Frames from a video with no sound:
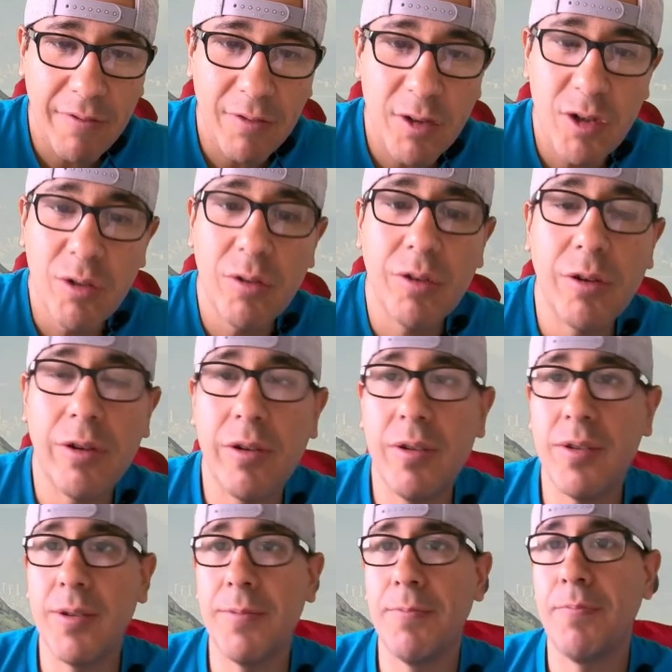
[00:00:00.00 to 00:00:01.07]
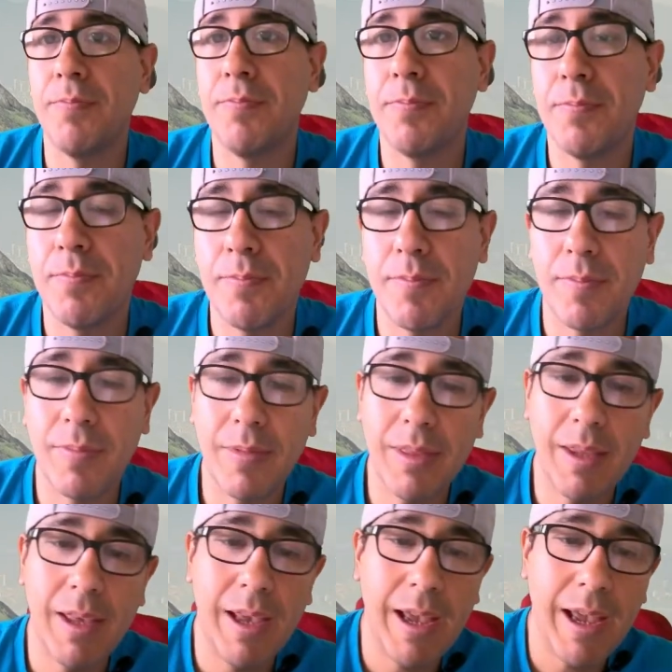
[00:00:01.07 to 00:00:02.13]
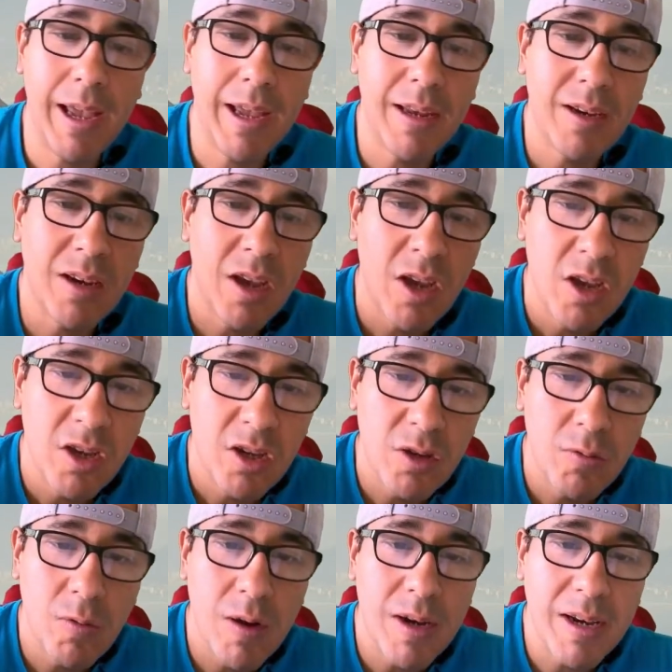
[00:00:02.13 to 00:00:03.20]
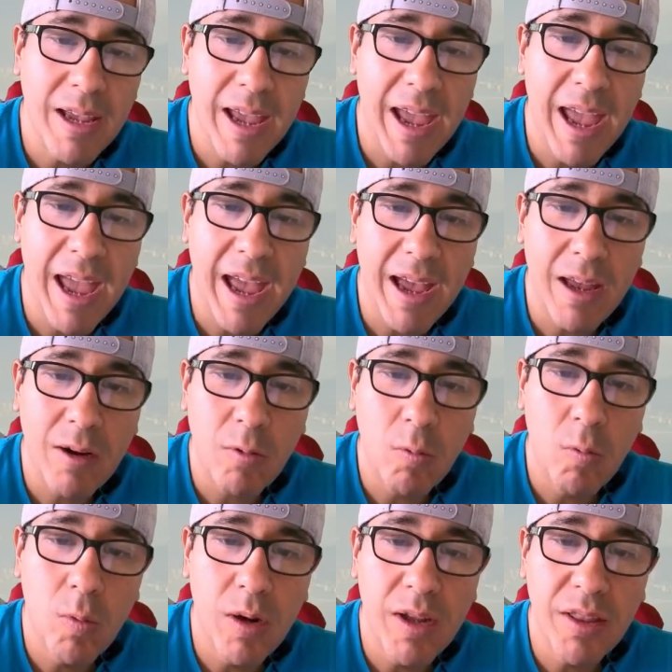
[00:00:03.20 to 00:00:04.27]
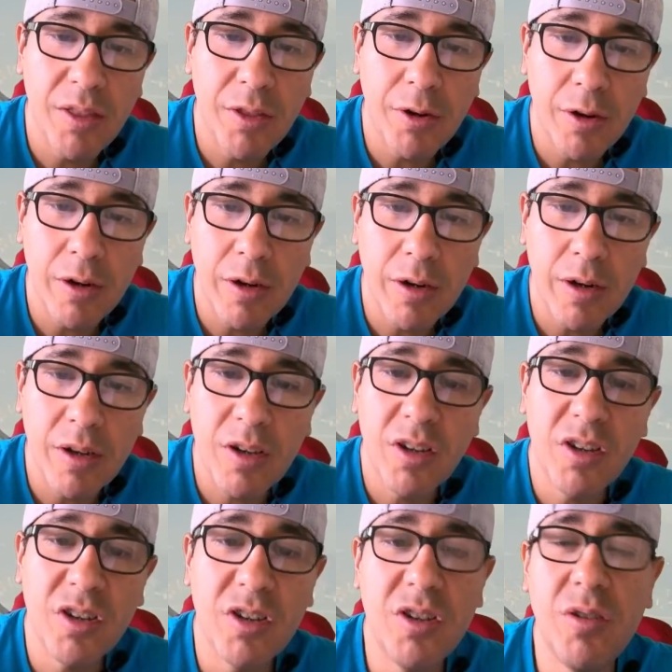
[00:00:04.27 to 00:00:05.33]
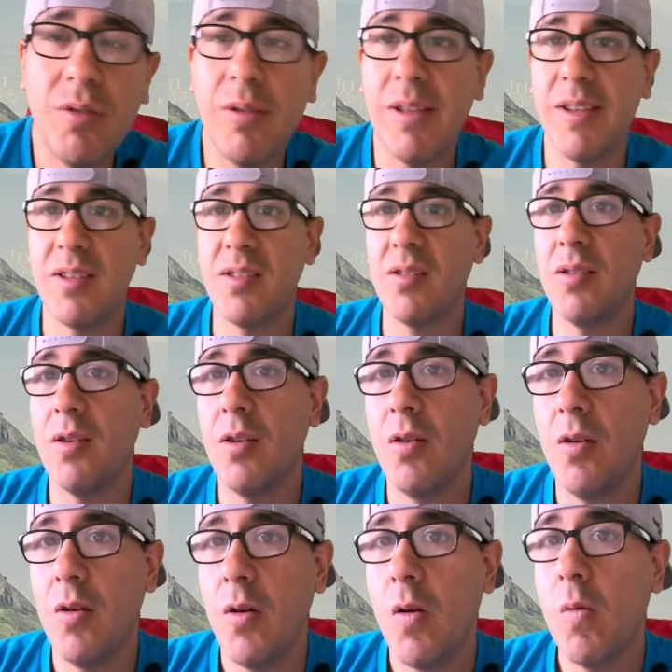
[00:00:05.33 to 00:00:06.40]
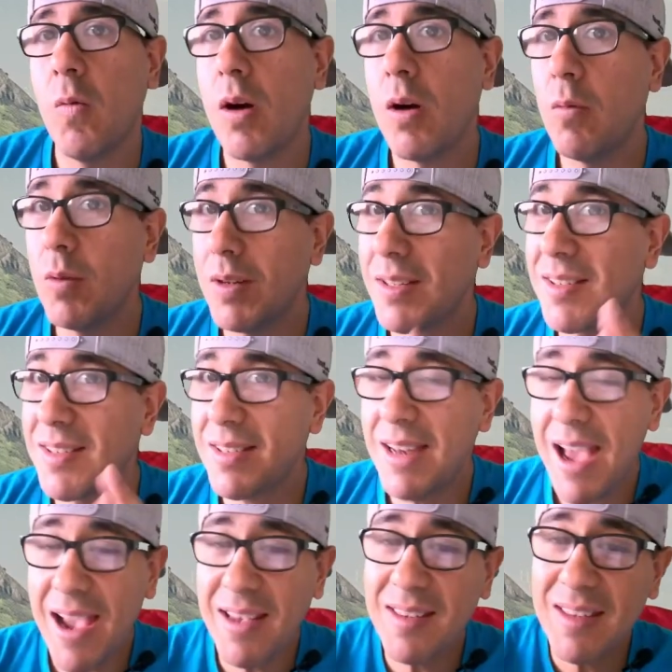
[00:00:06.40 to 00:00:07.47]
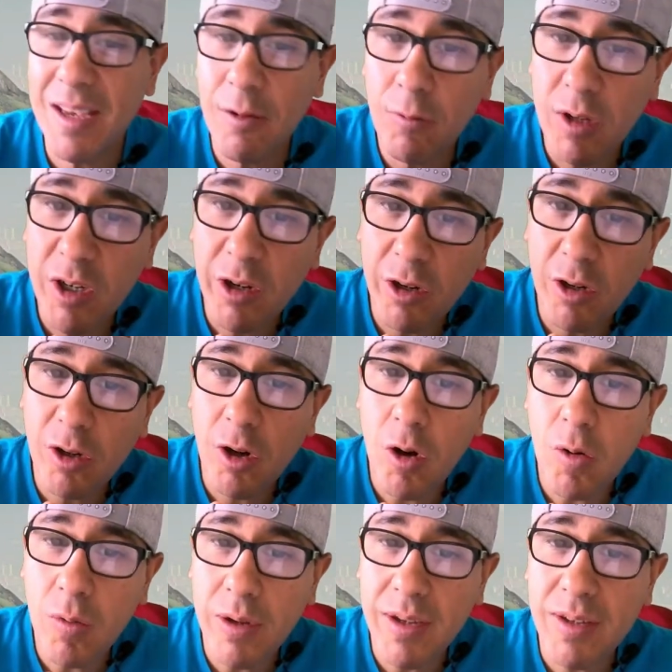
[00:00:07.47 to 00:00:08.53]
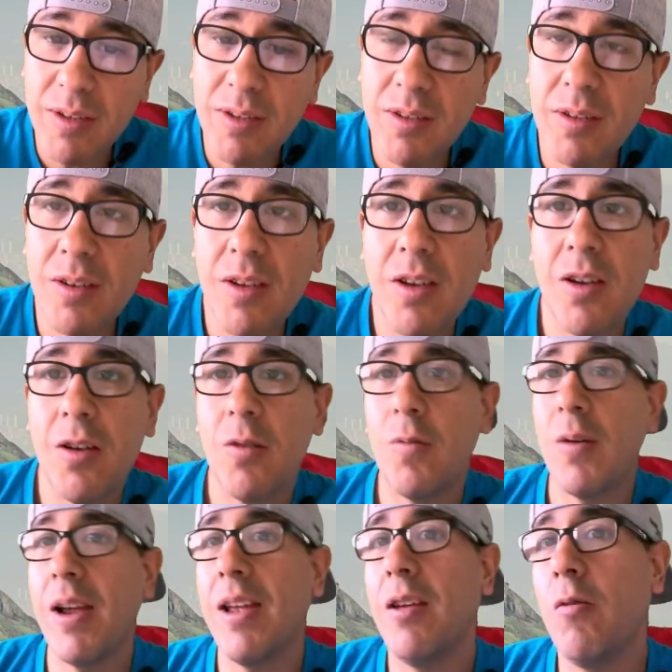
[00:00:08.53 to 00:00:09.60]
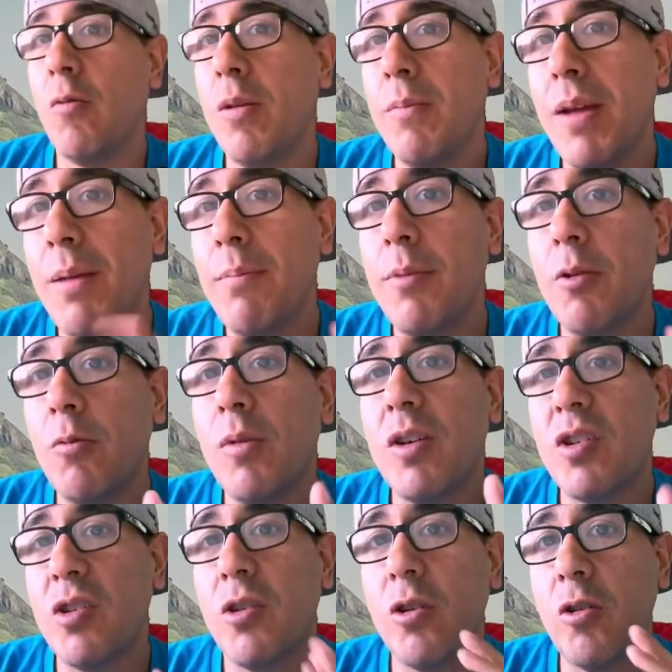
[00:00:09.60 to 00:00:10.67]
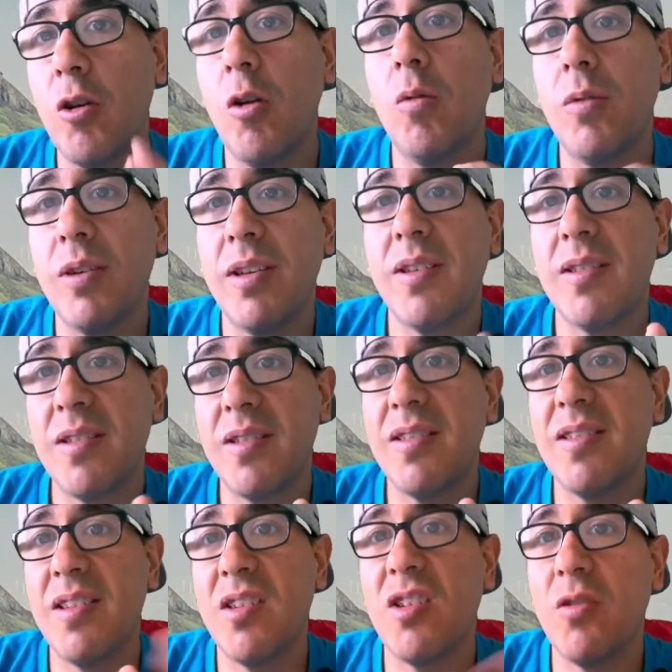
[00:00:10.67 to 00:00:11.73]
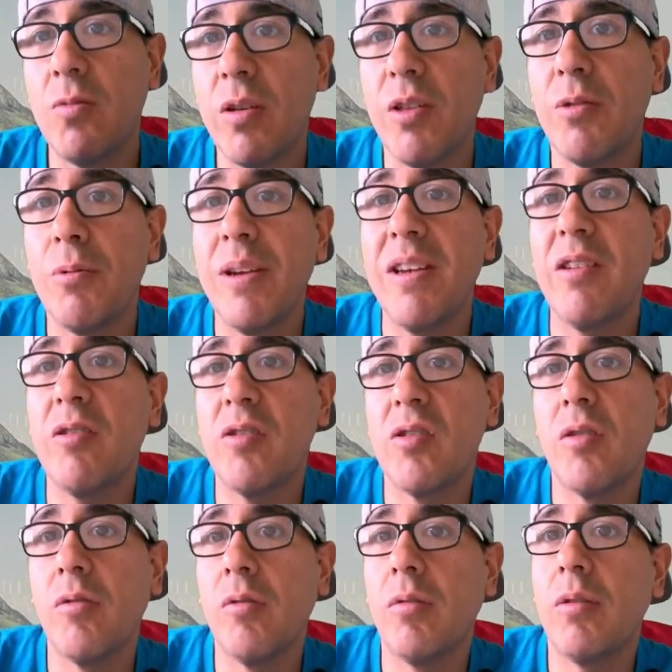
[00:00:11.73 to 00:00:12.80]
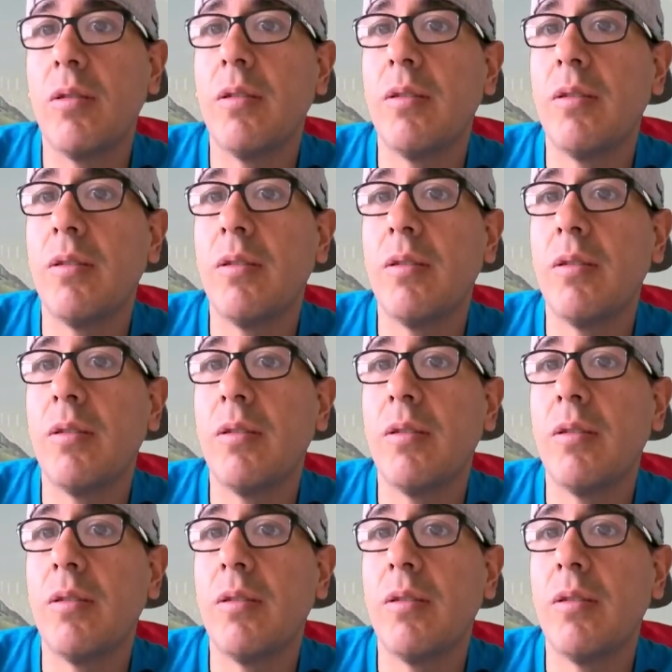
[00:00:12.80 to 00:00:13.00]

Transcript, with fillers: two thirds and you want to add one third to this. While what's nice and what your goal is, right? Remember what your goal is since you were three years old.